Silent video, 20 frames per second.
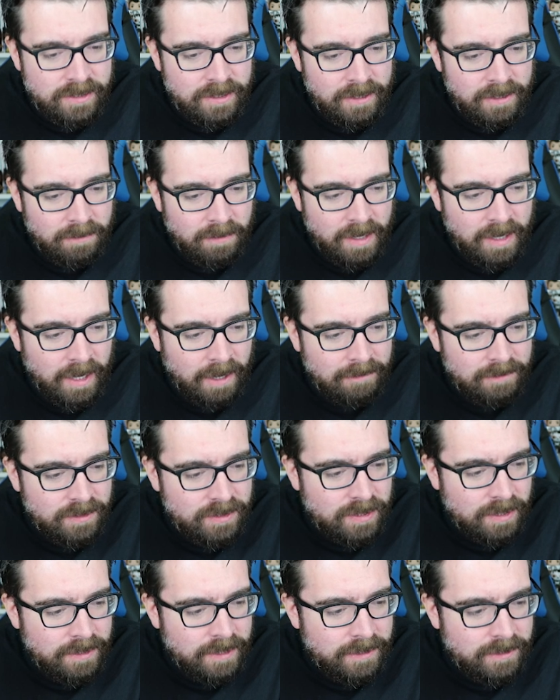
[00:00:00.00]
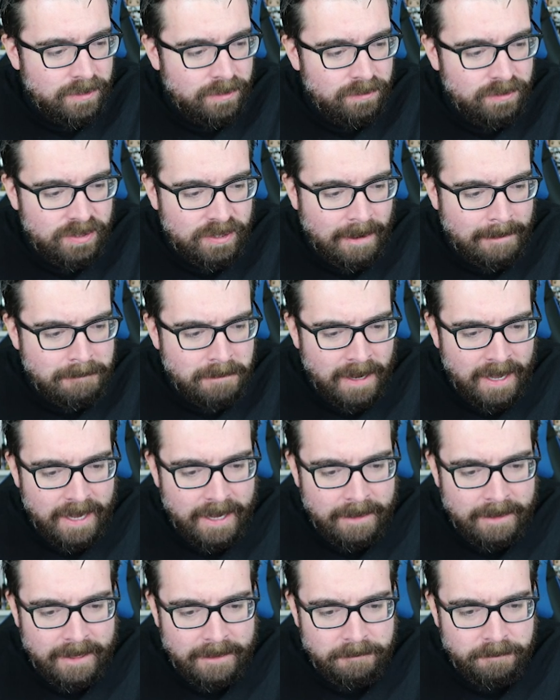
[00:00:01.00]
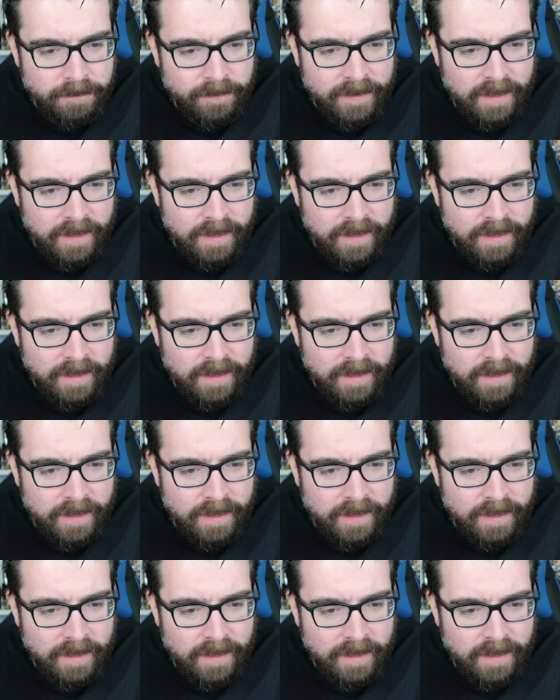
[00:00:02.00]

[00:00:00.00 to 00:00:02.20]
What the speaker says: I don't know why Arendt's only a two-star player.